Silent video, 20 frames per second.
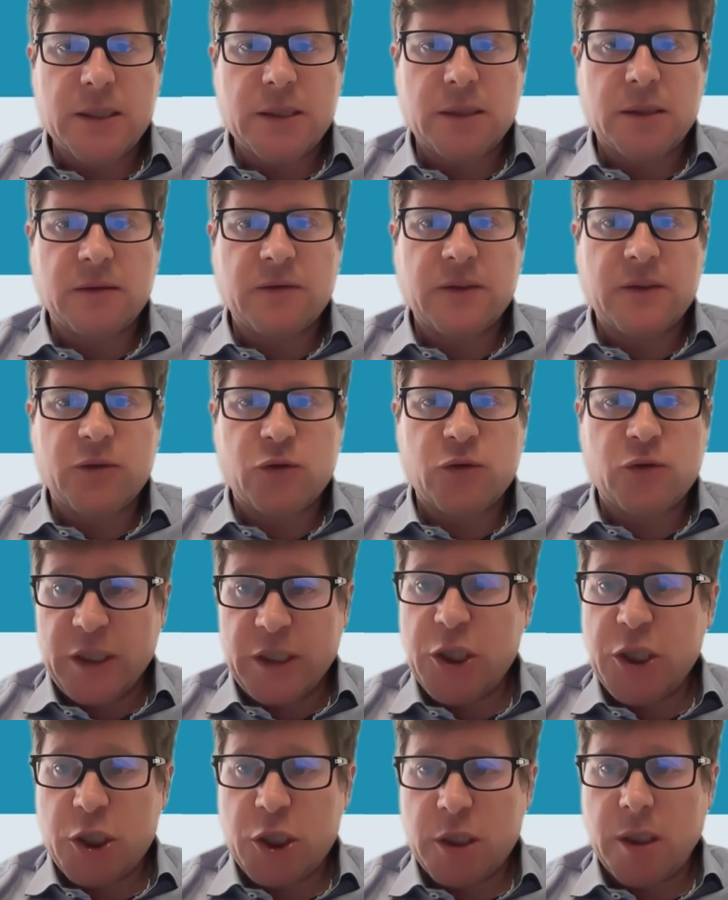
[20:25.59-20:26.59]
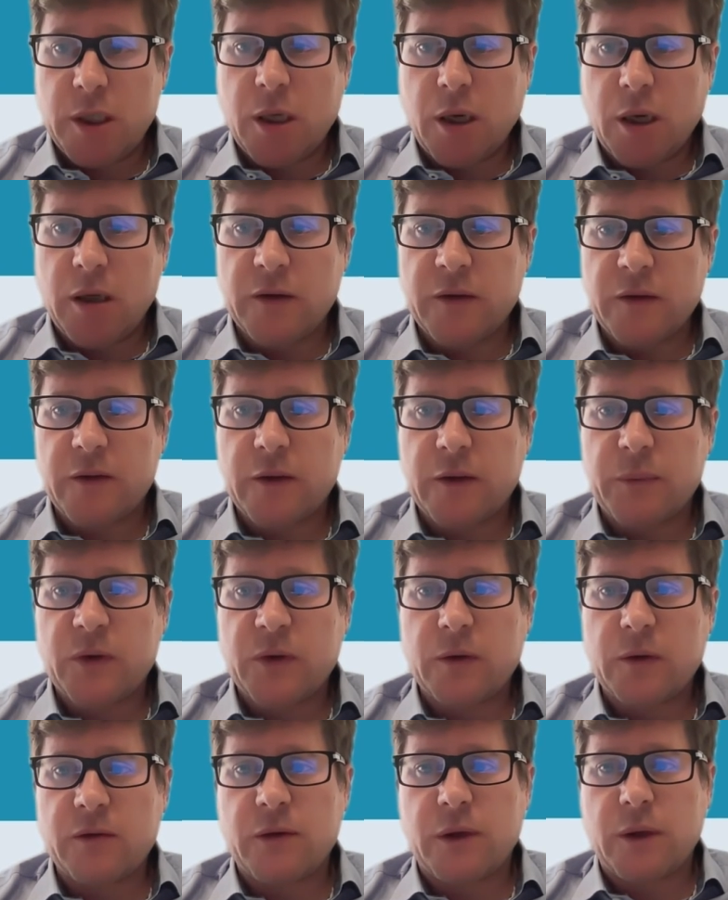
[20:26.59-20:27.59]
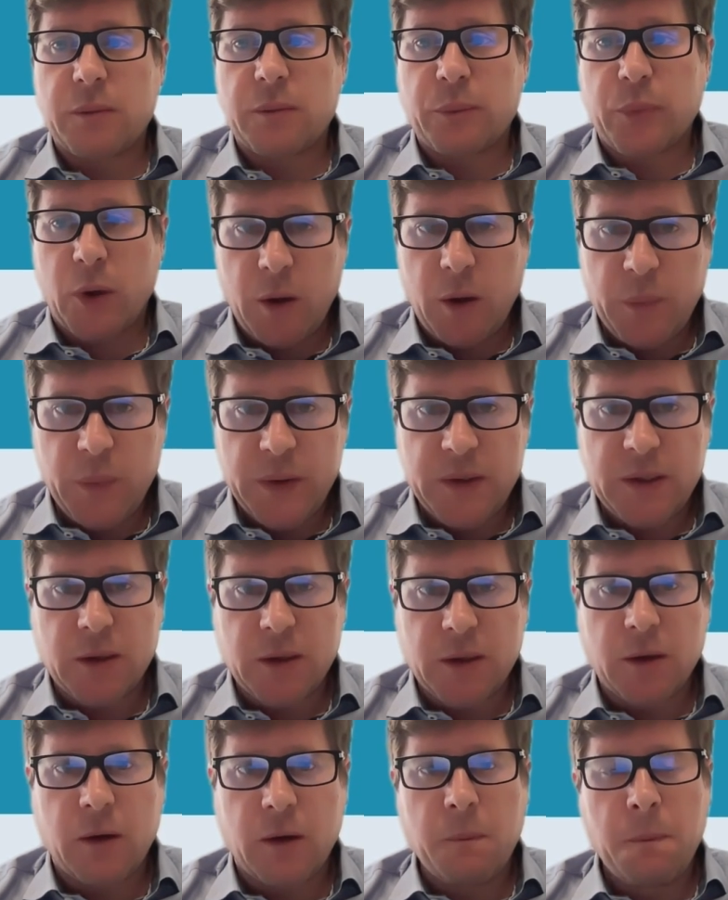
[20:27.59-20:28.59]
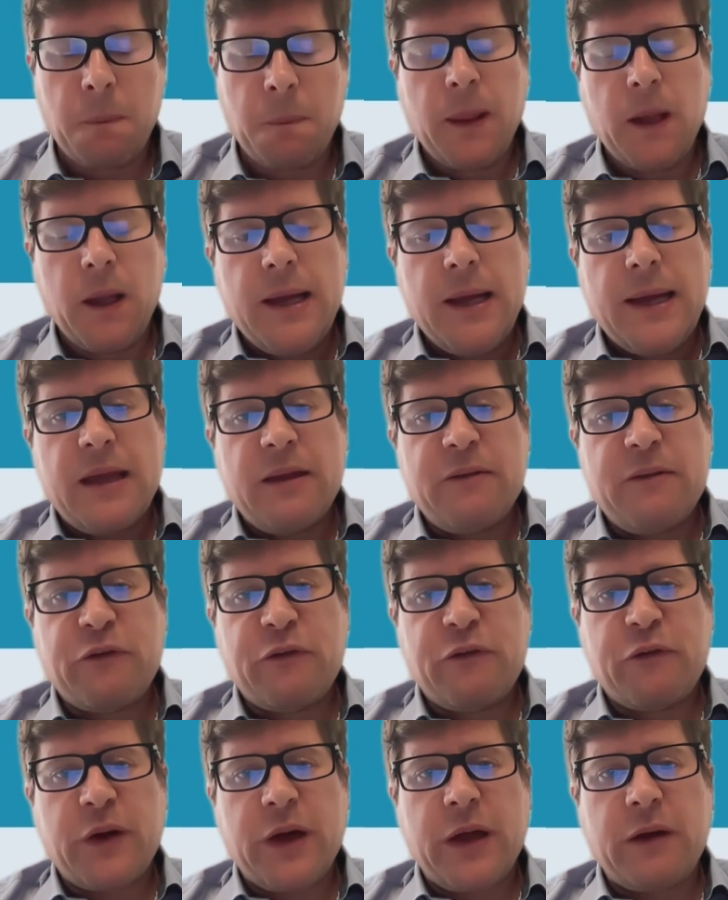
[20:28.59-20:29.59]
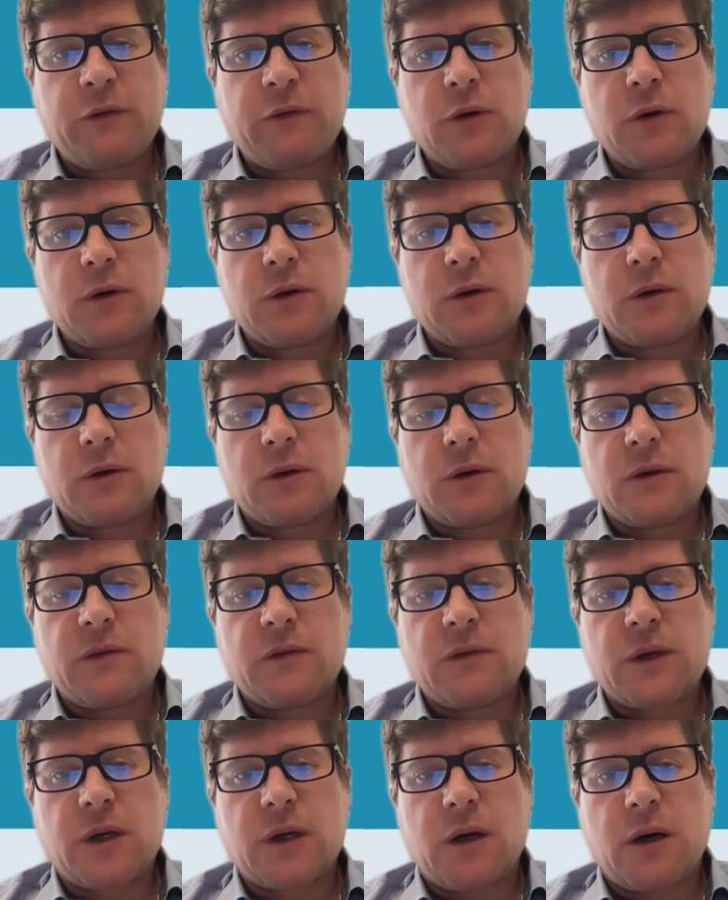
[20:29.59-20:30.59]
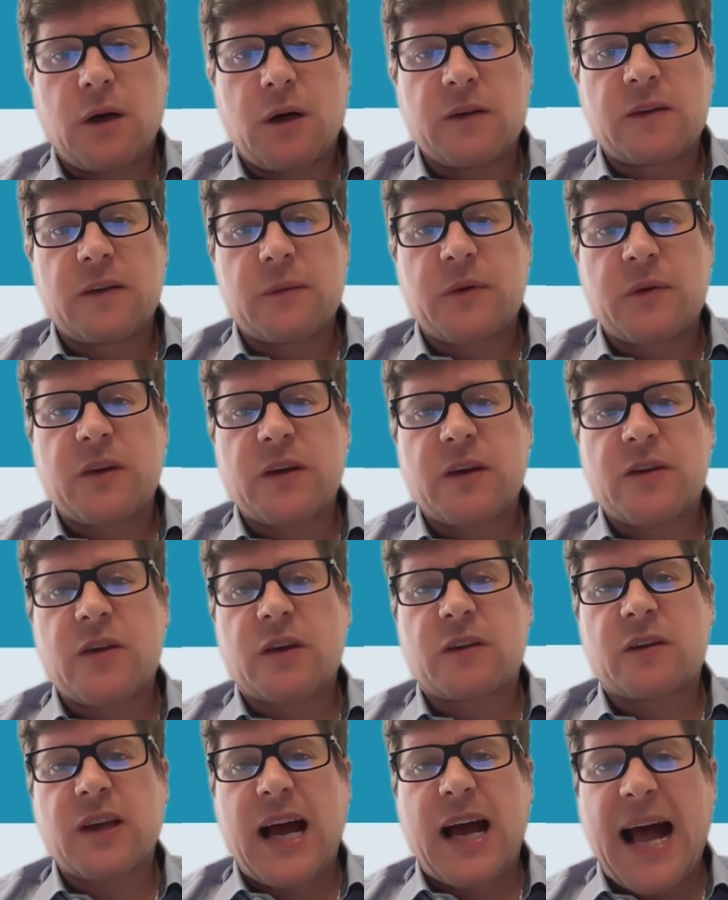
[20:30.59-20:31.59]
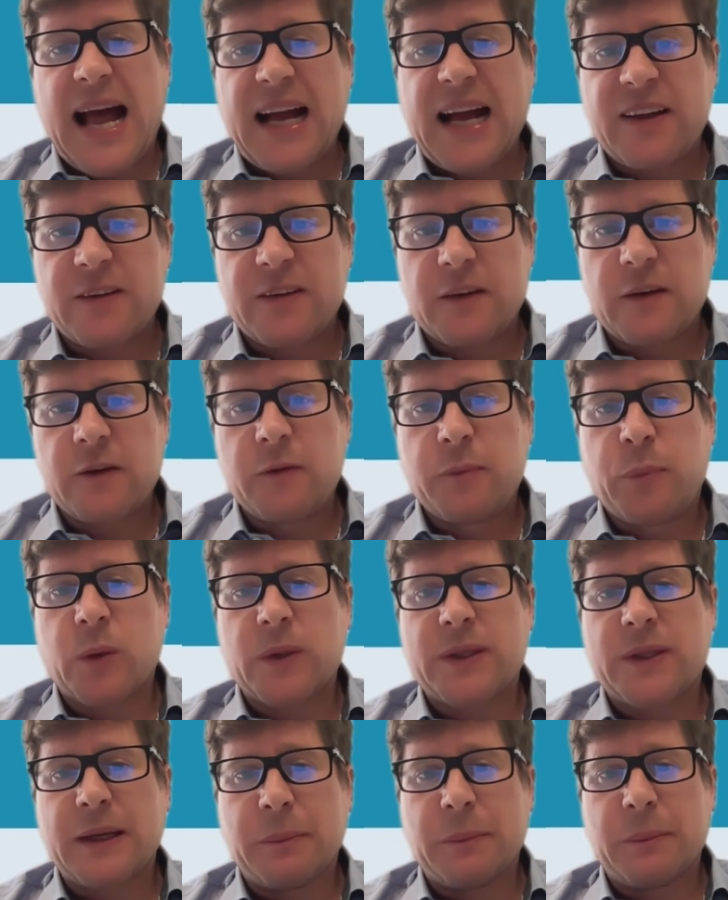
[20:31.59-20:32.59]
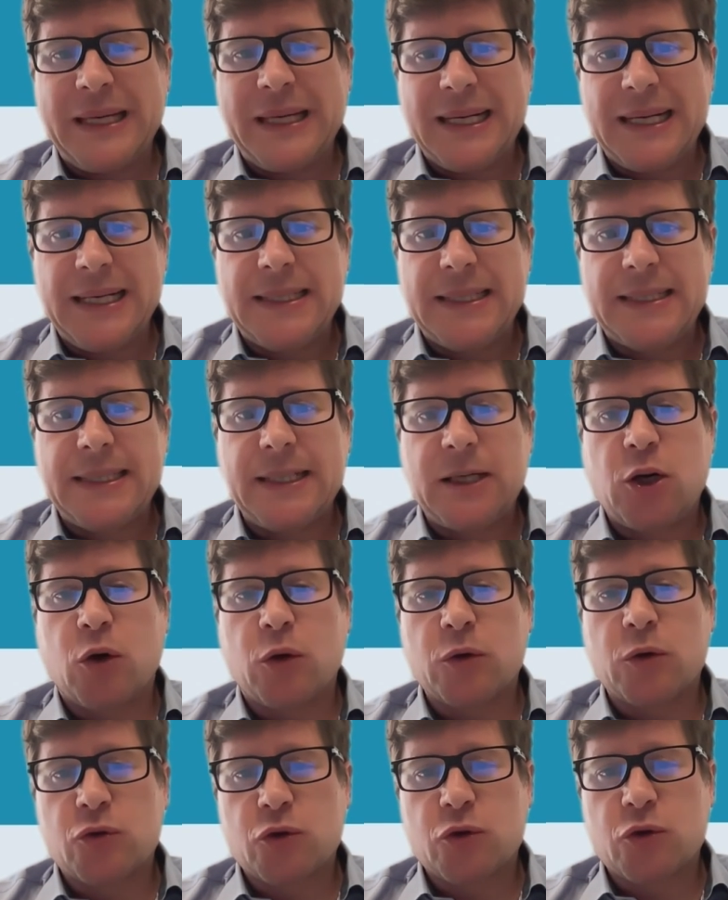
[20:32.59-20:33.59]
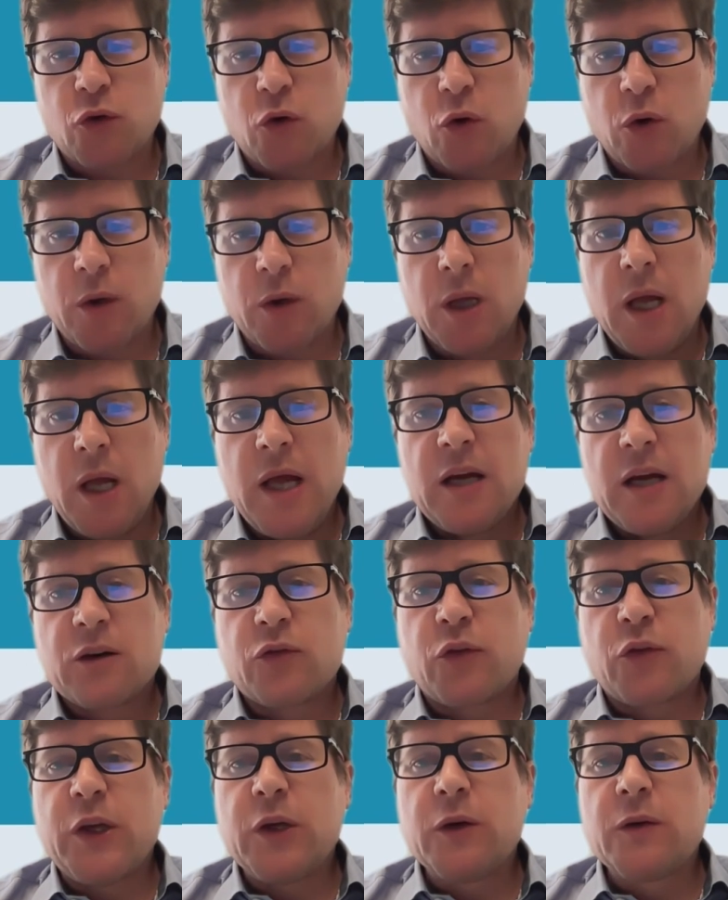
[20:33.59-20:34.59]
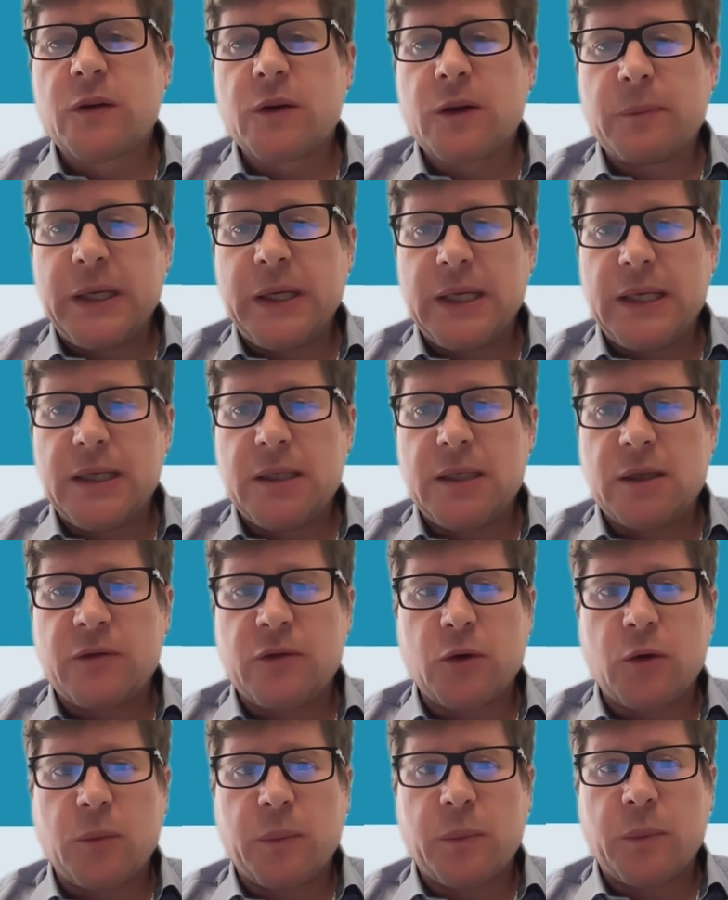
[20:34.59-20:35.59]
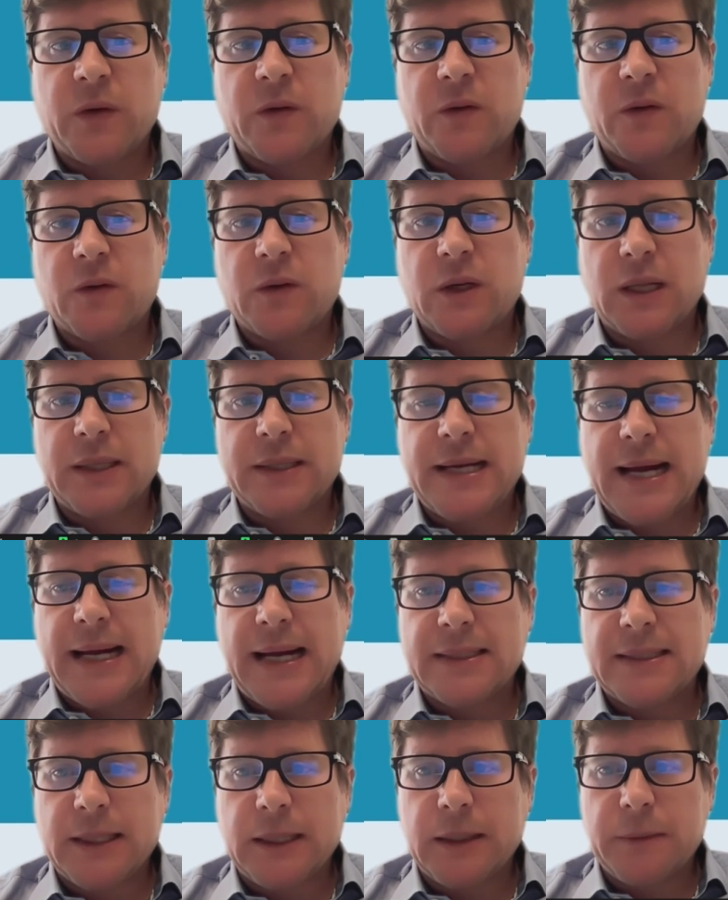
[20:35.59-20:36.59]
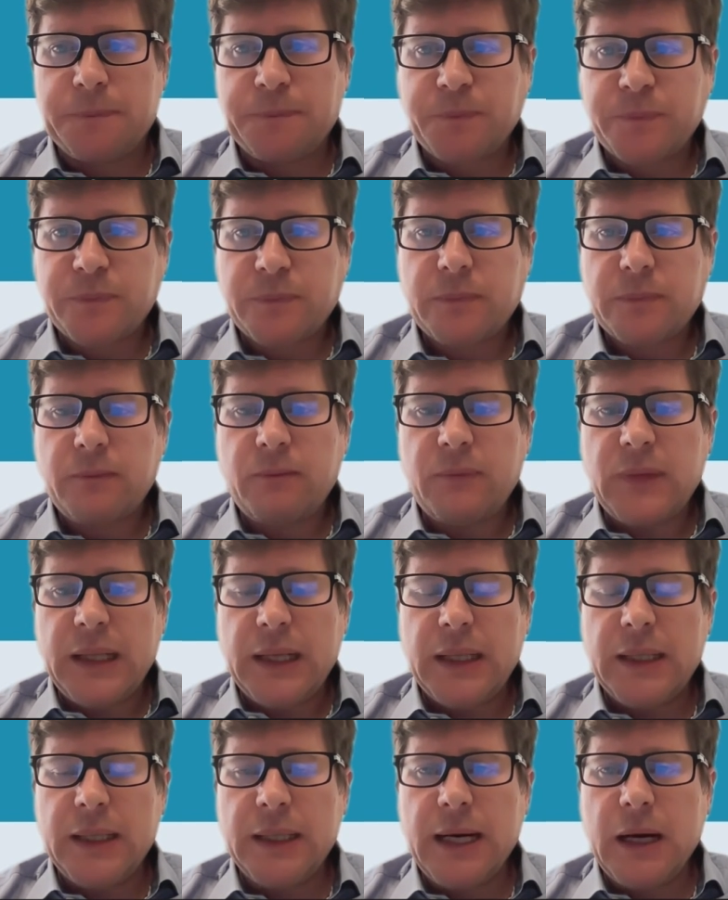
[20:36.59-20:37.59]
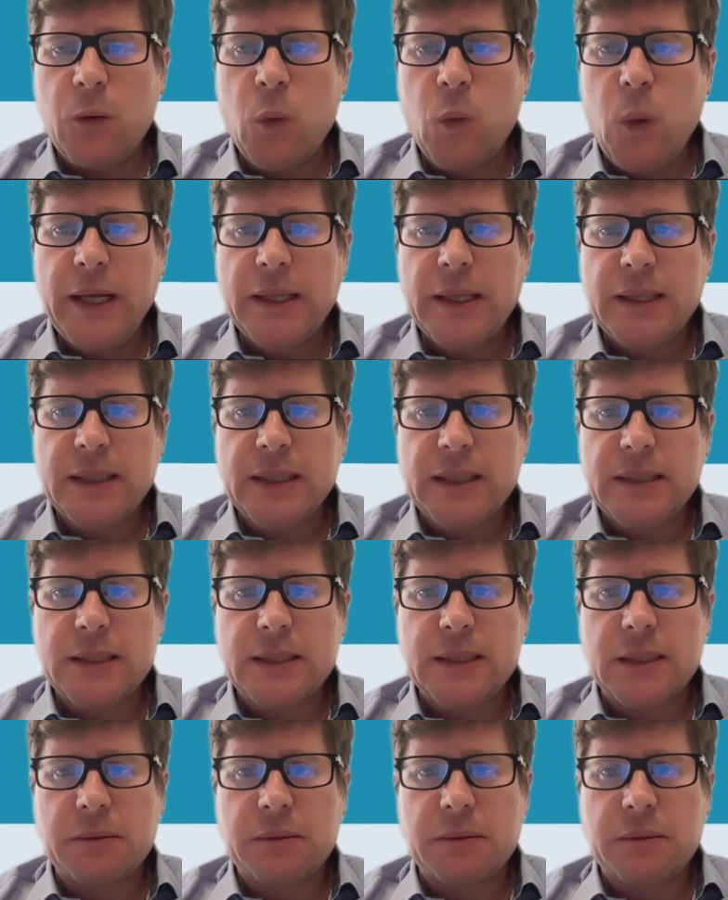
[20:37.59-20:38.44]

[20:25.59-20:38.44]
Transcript: of the traditional concepts of property law in favor of concepts such as access, portability, control, reusability of non-personal data, in a way that